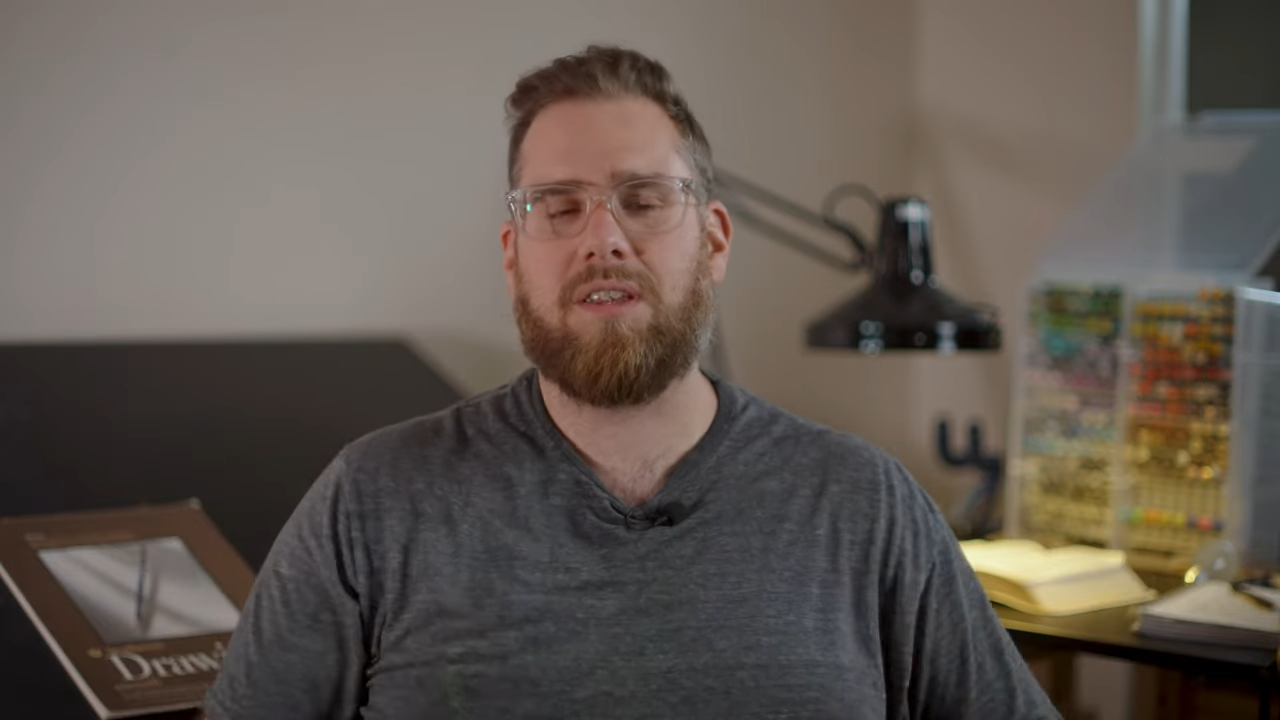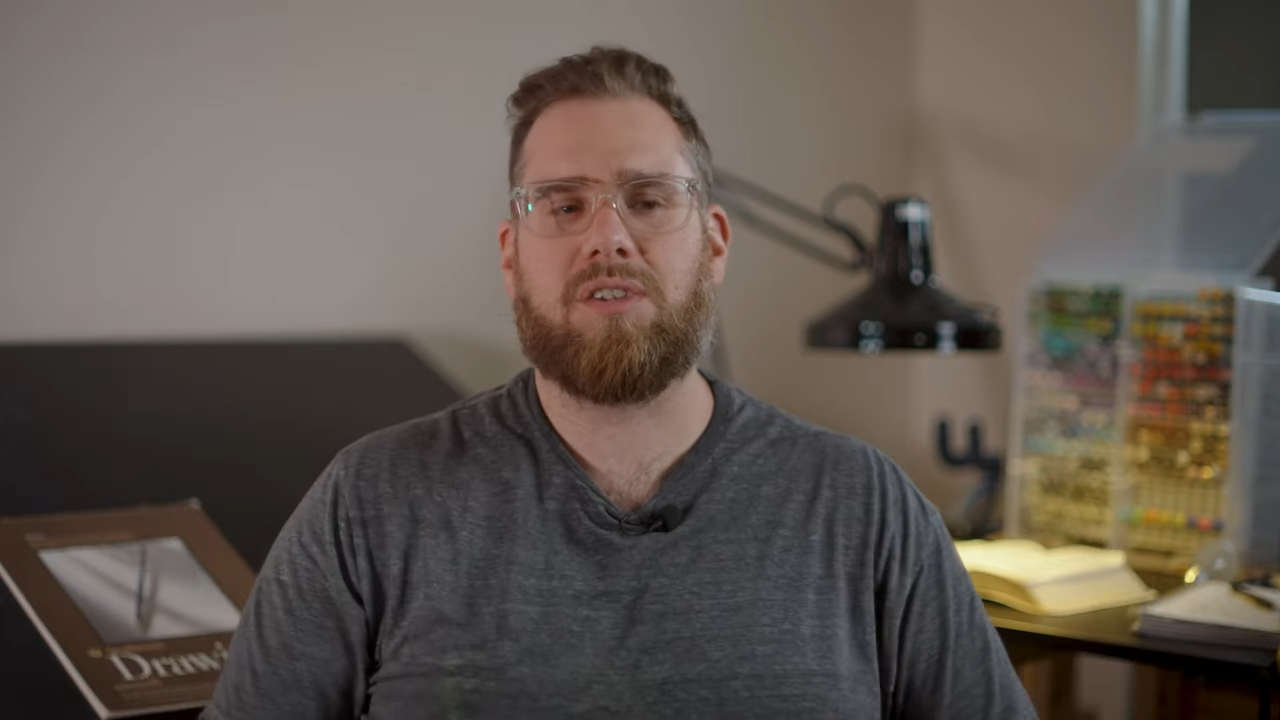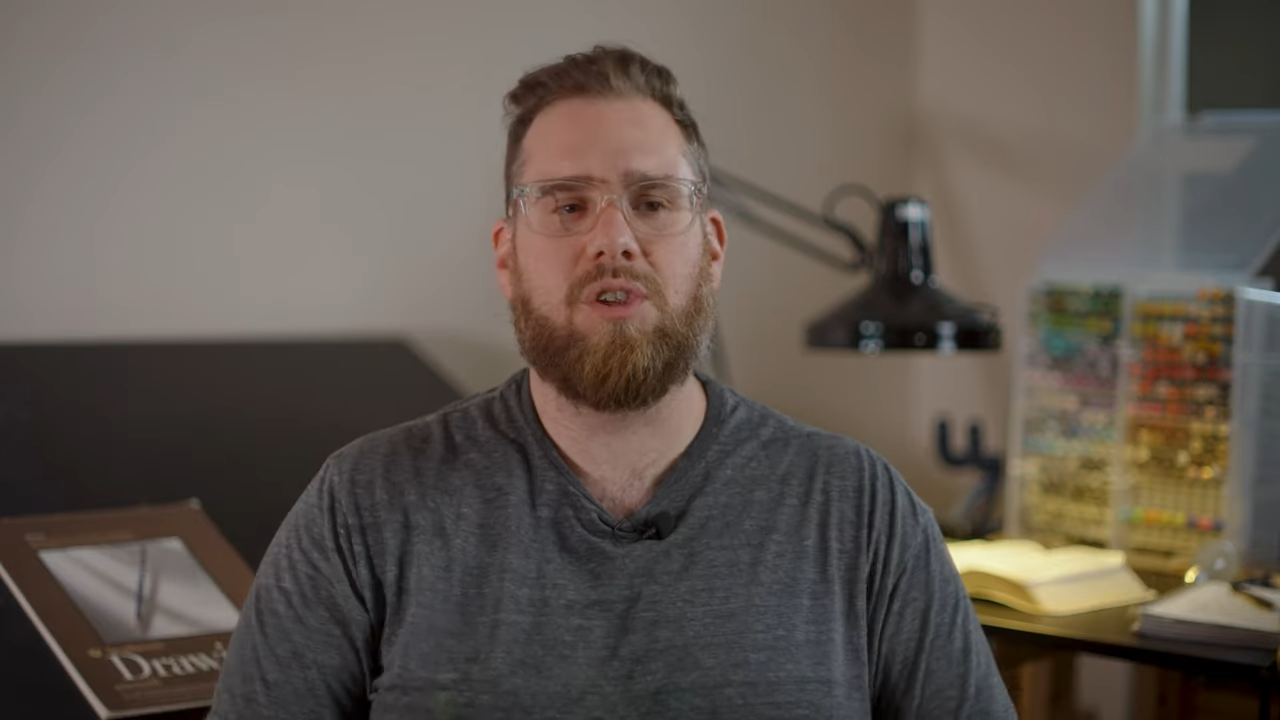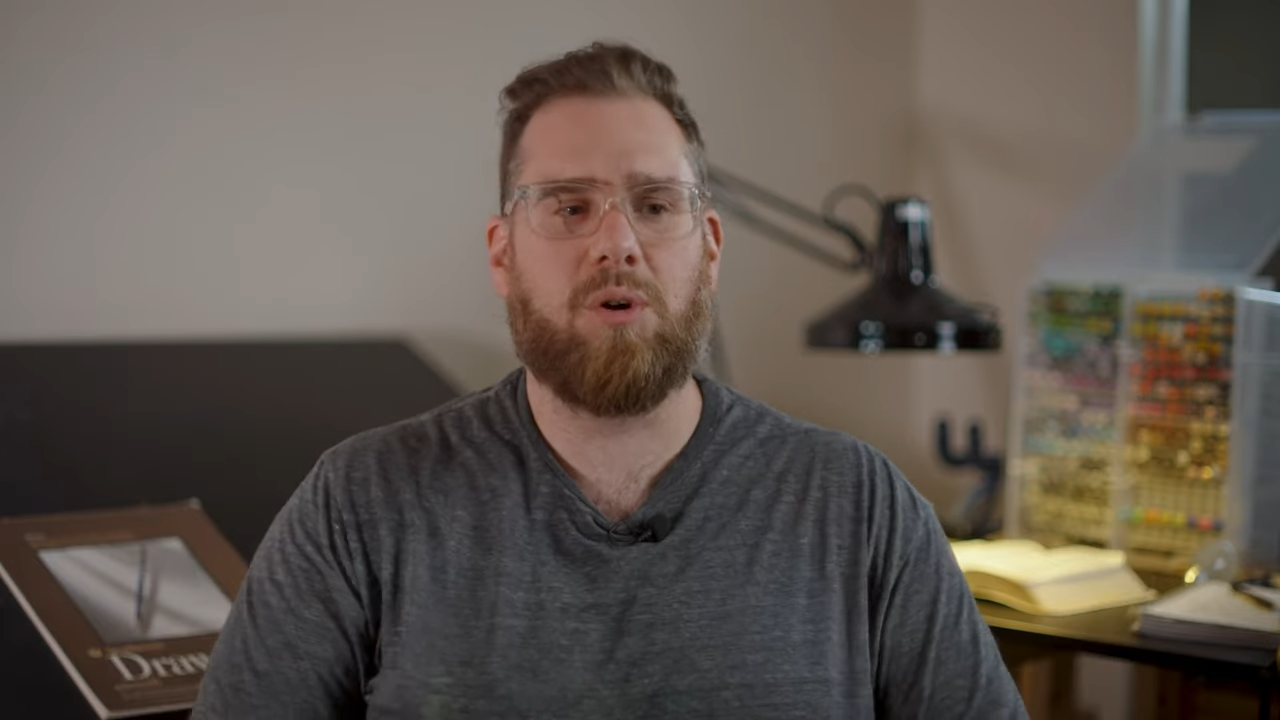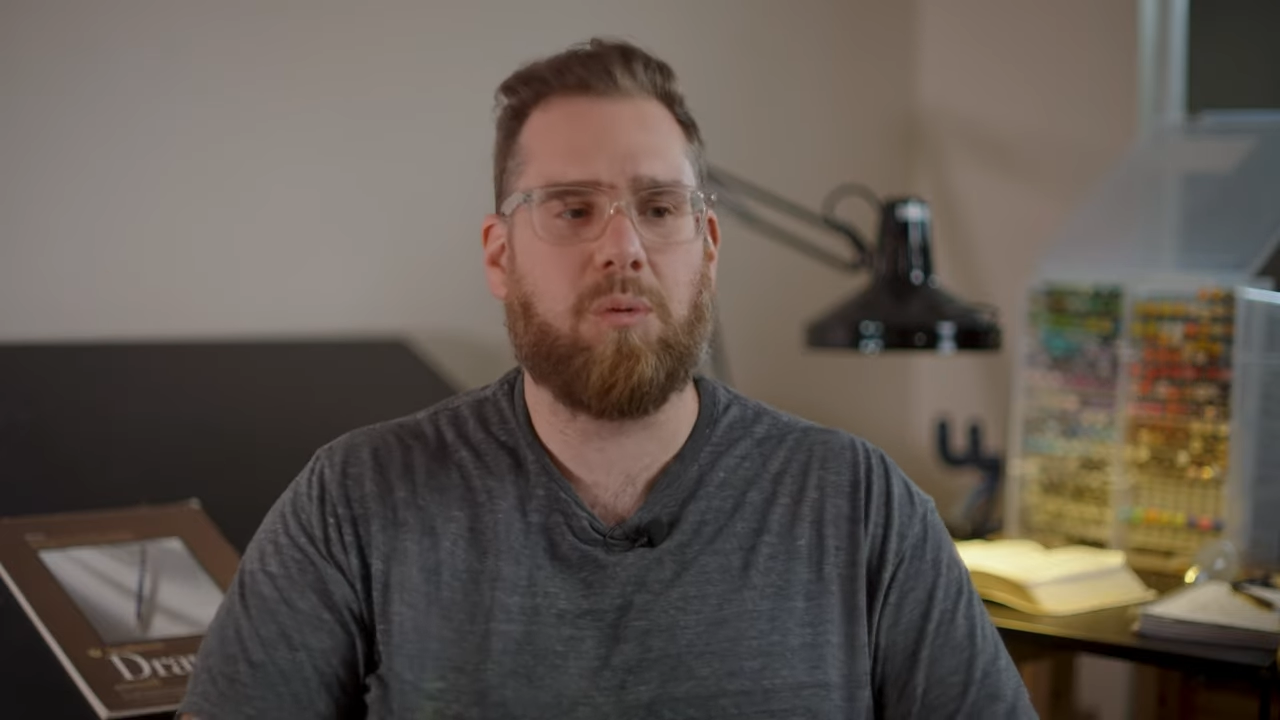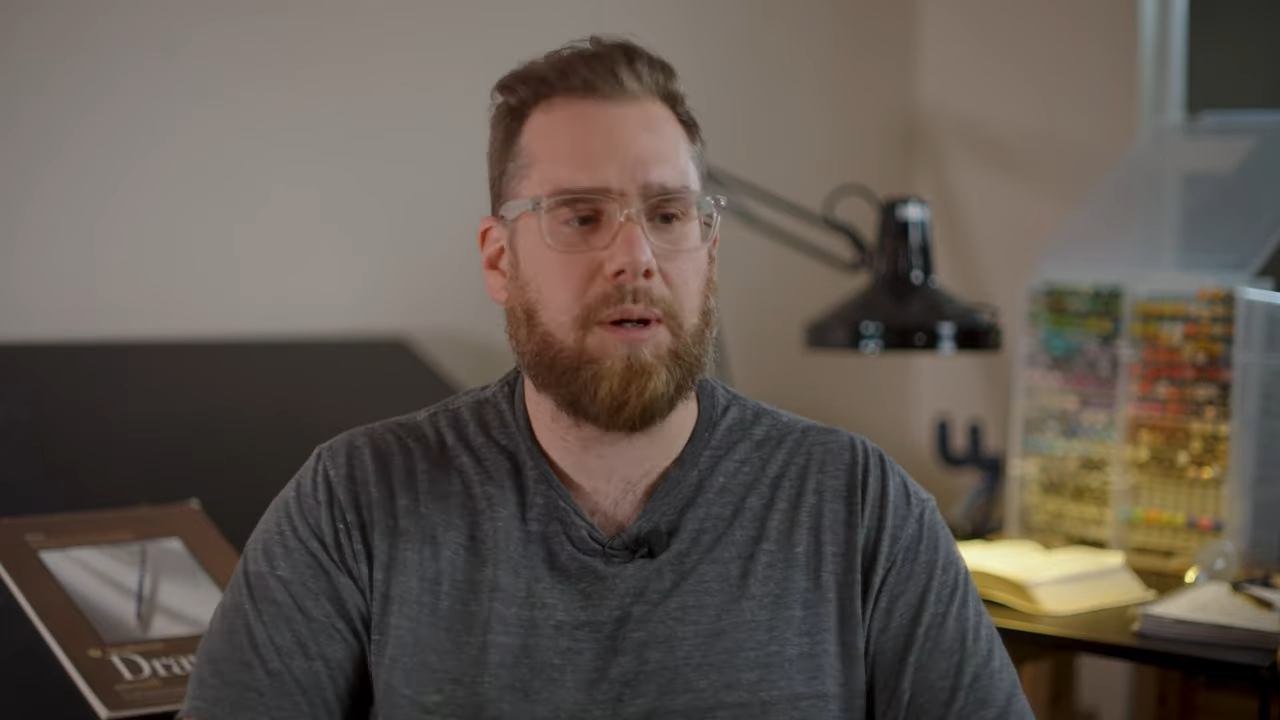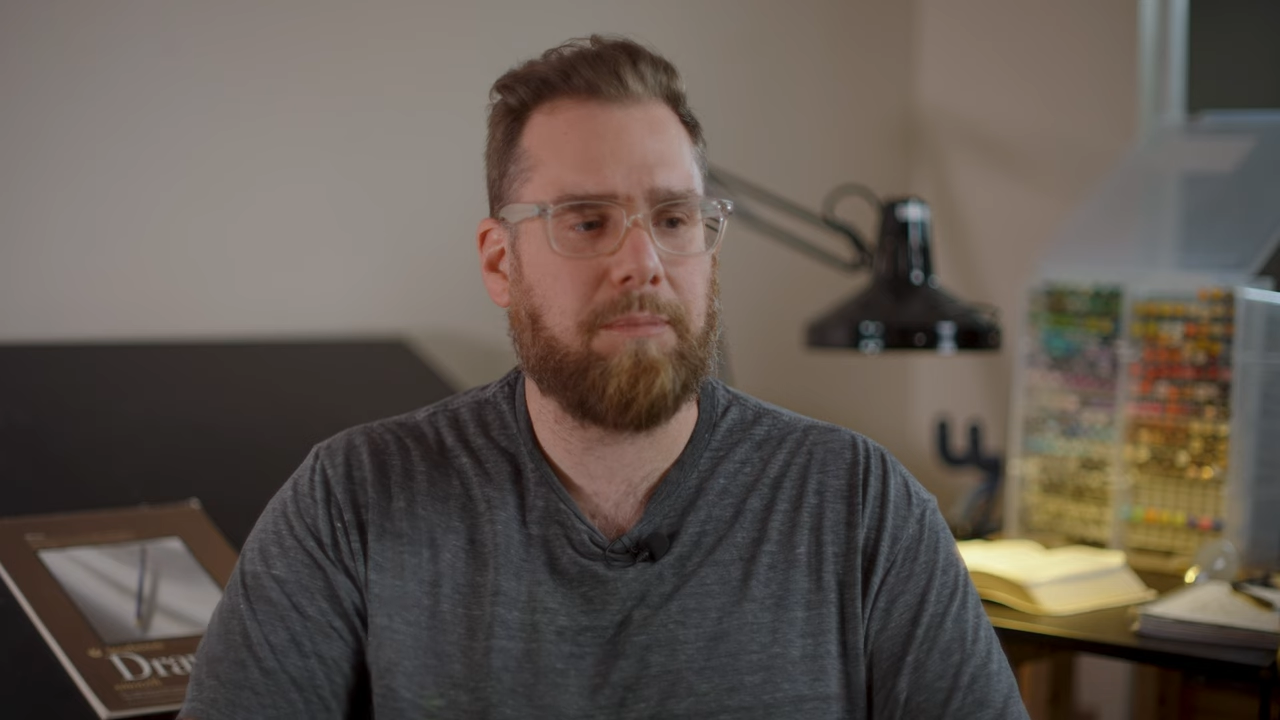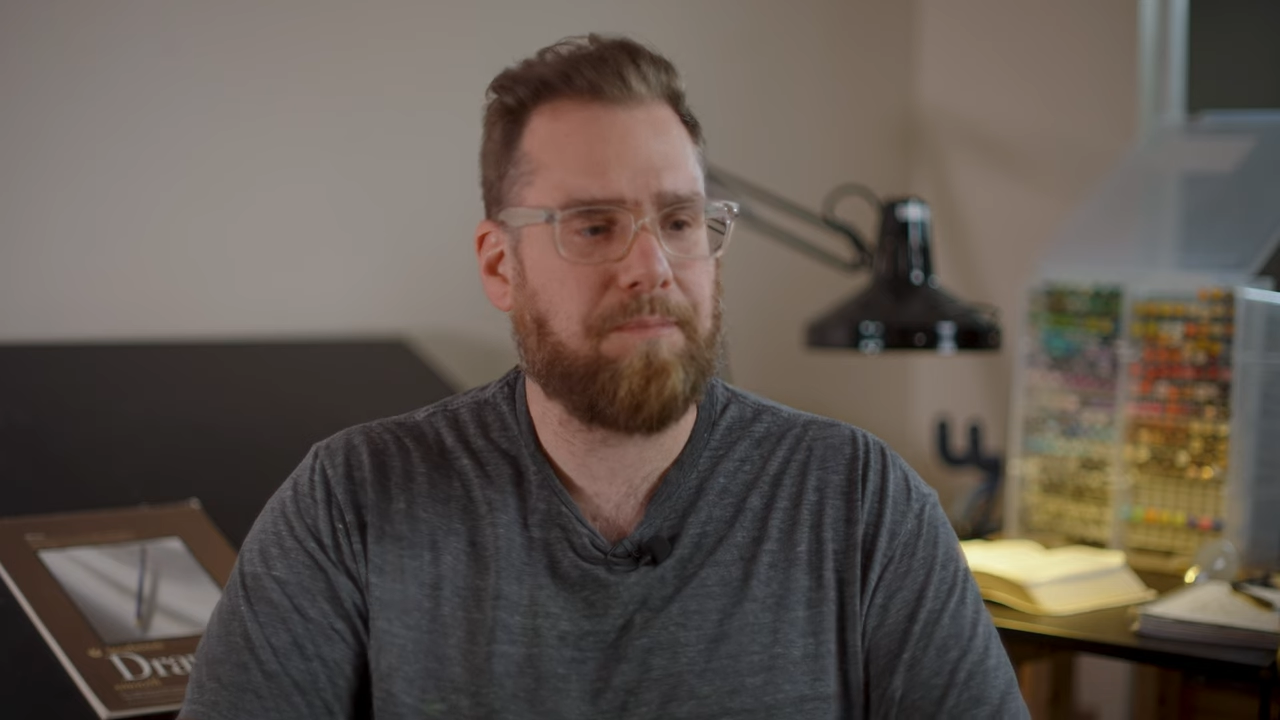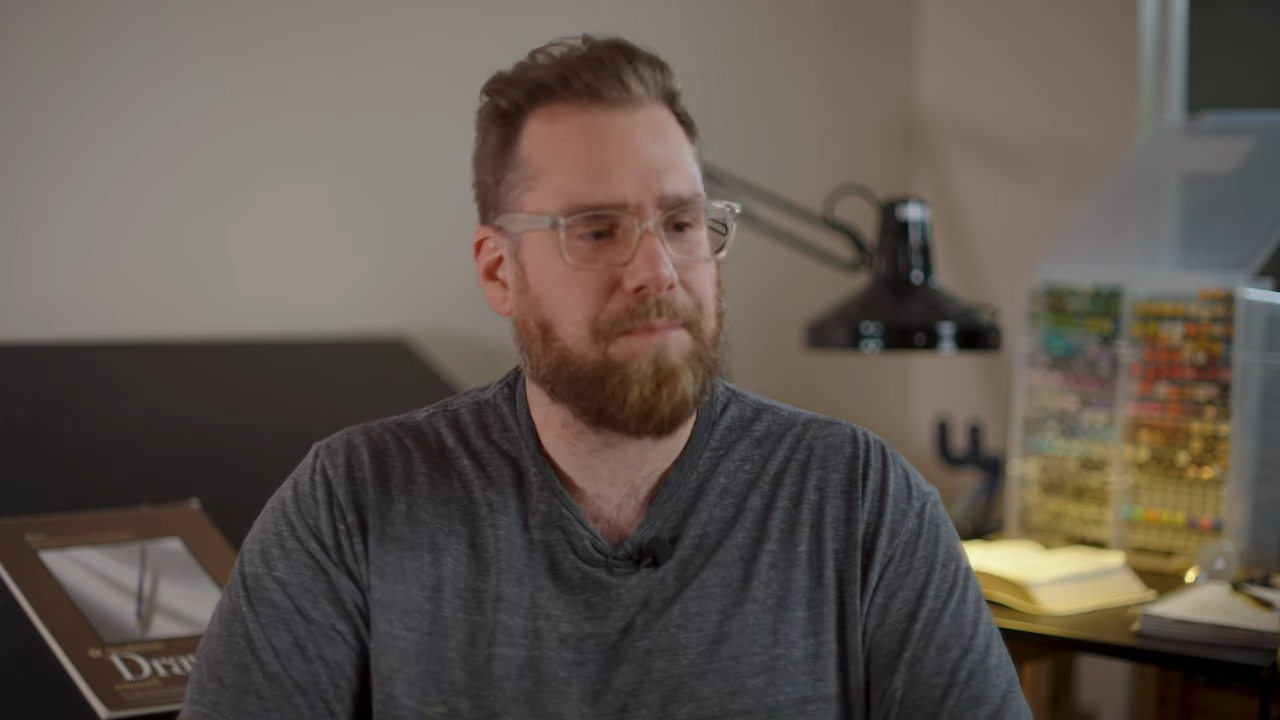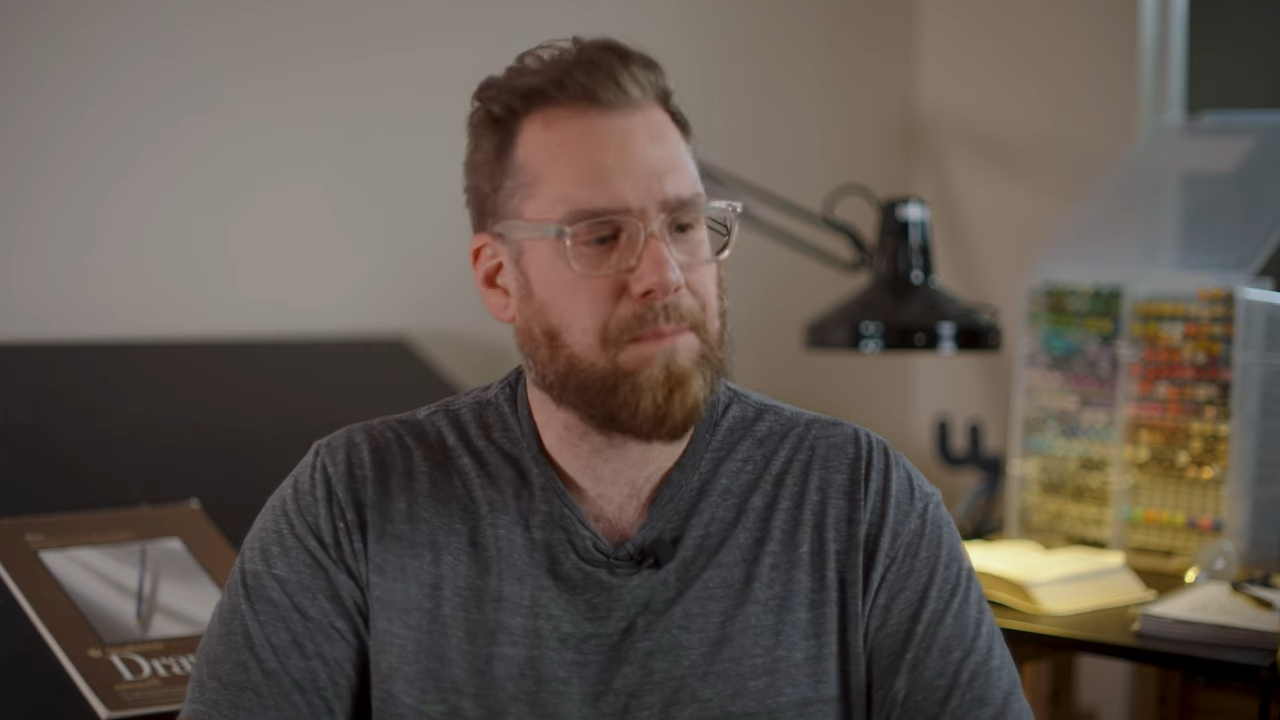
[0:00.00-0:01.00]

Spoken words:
this new one?